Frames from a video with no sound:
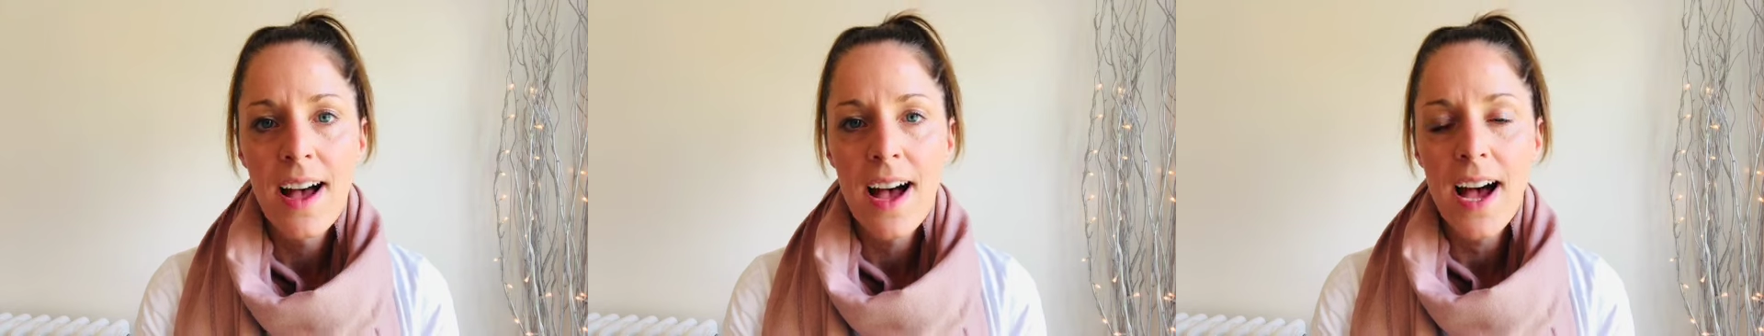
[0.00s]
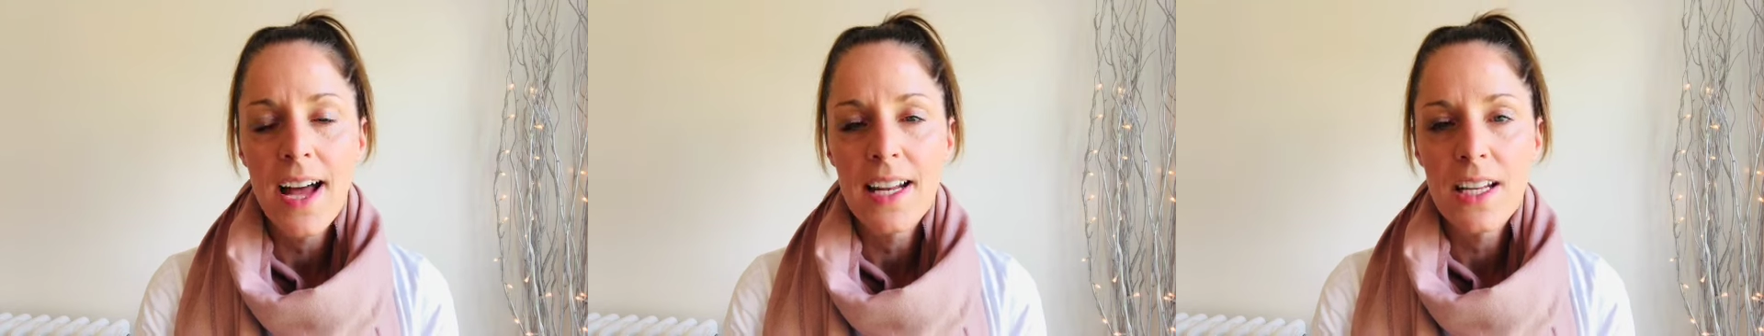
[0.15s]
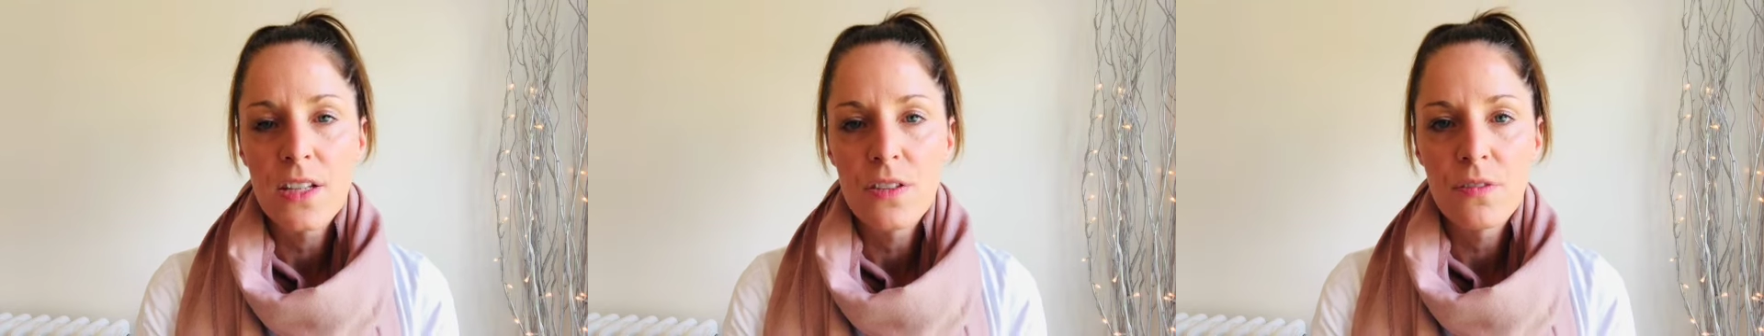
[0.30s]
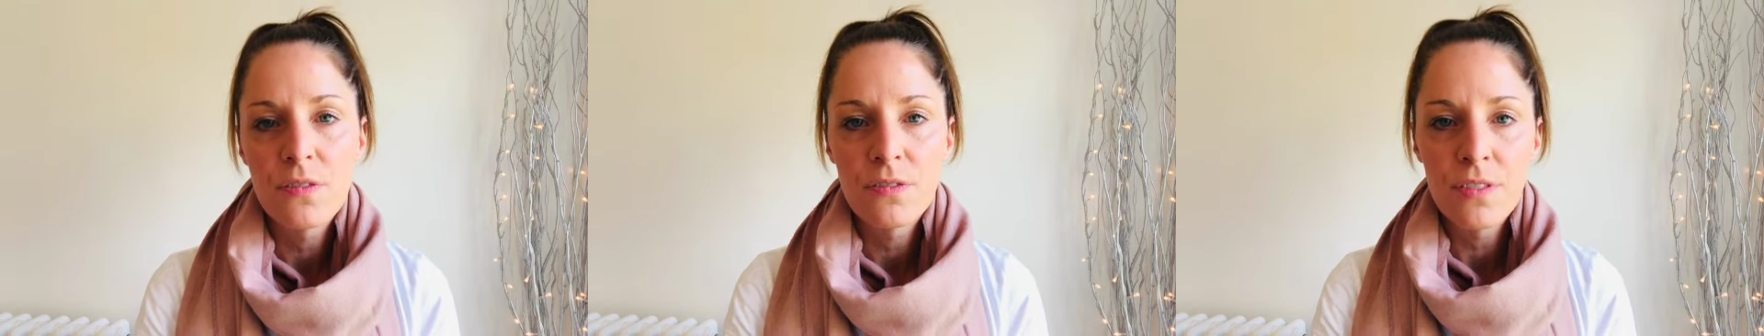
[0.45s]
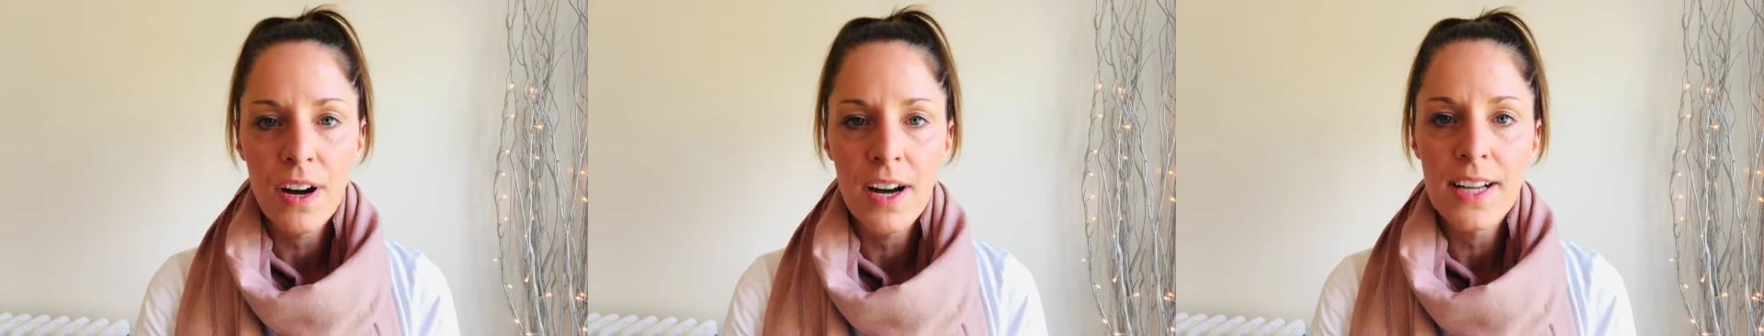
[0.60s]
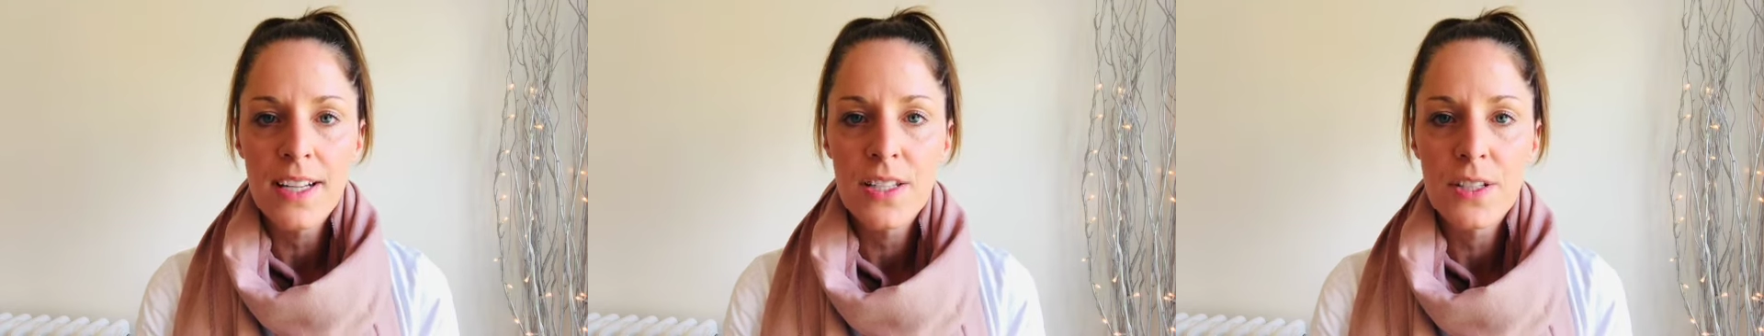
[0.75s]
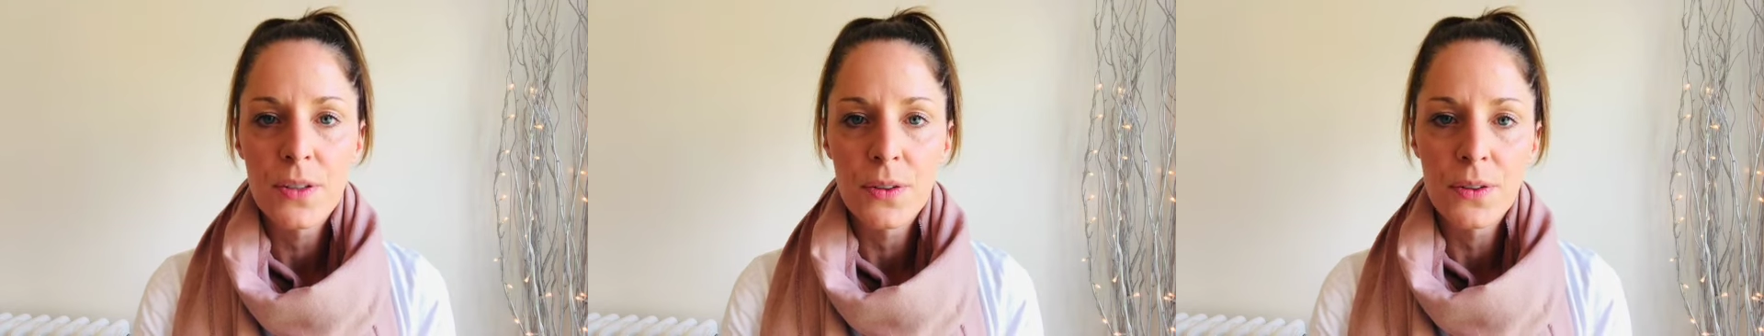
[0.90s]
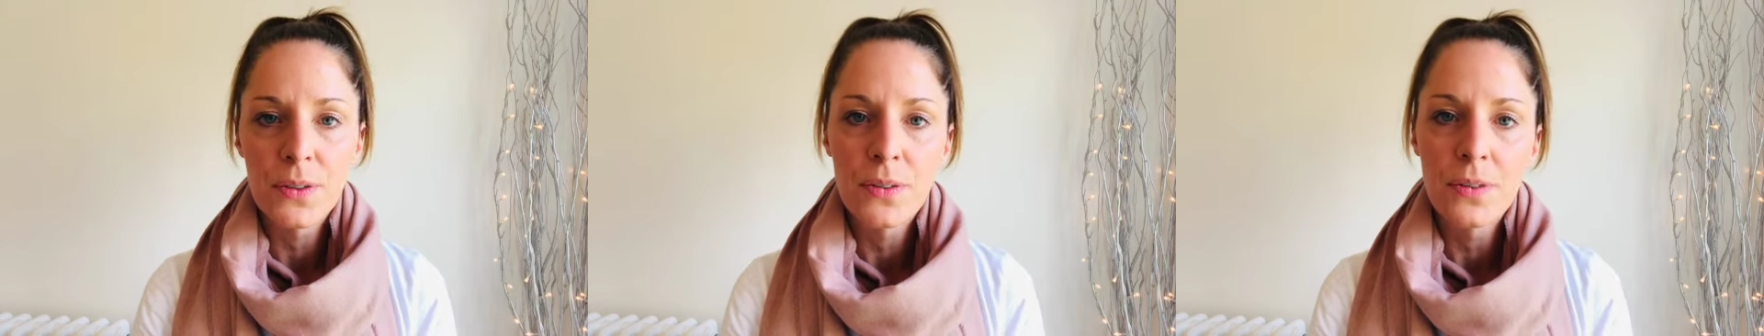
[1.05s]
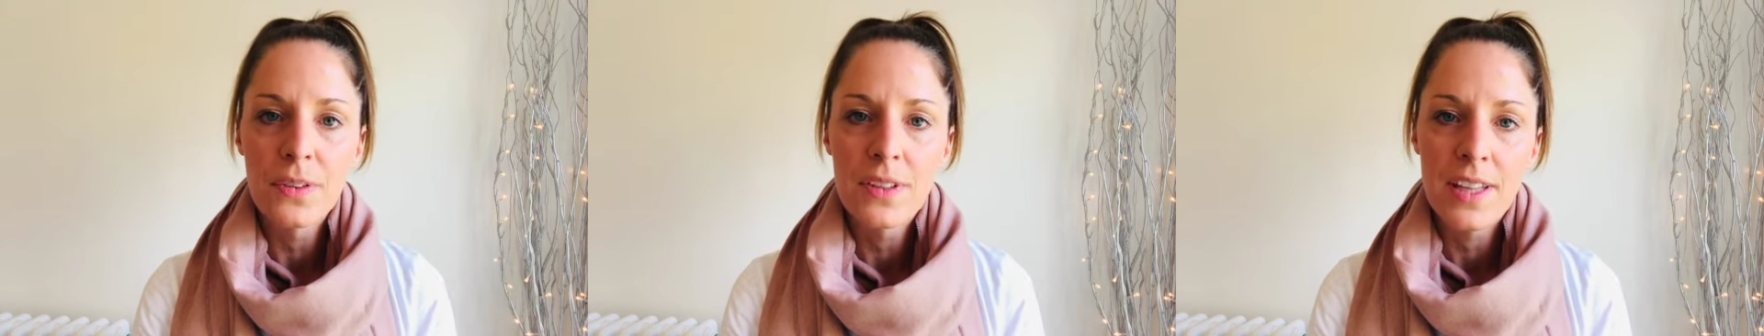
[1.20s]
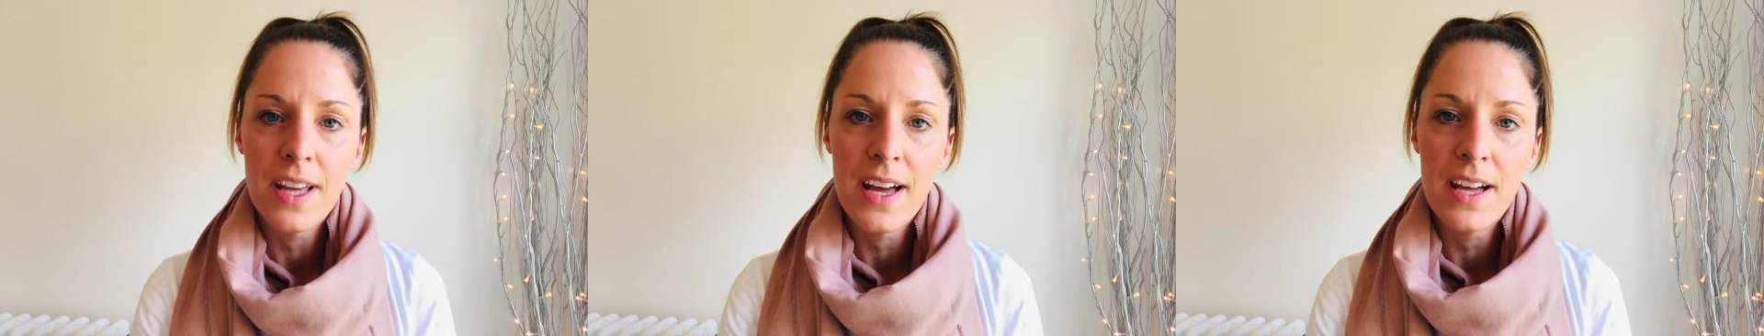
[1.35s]
and it's vital
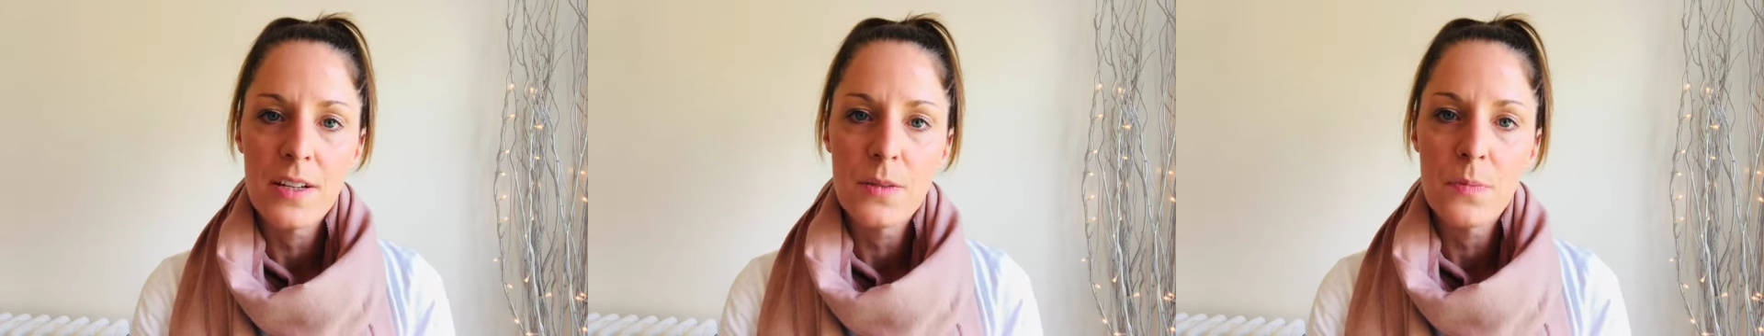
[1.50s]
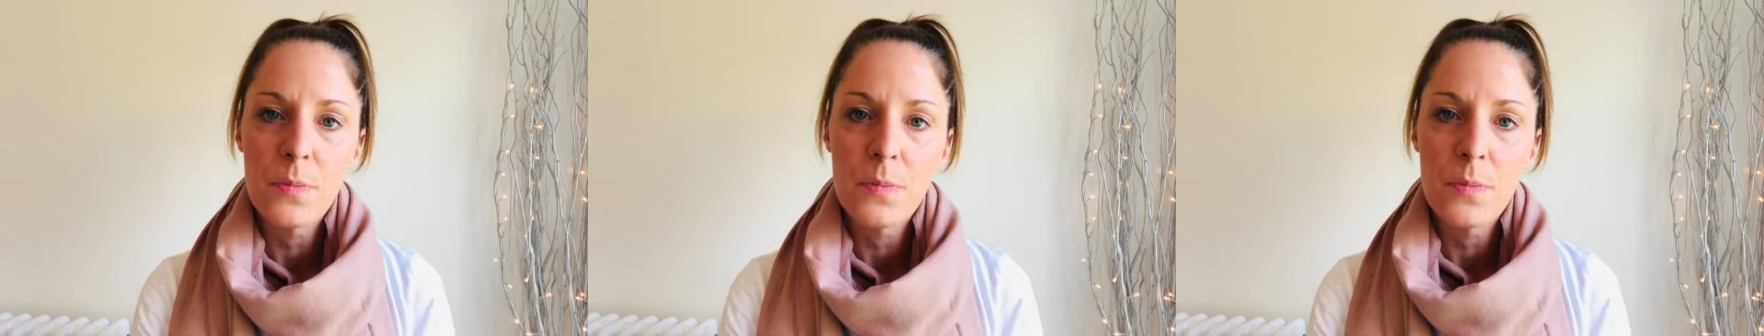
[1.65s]
that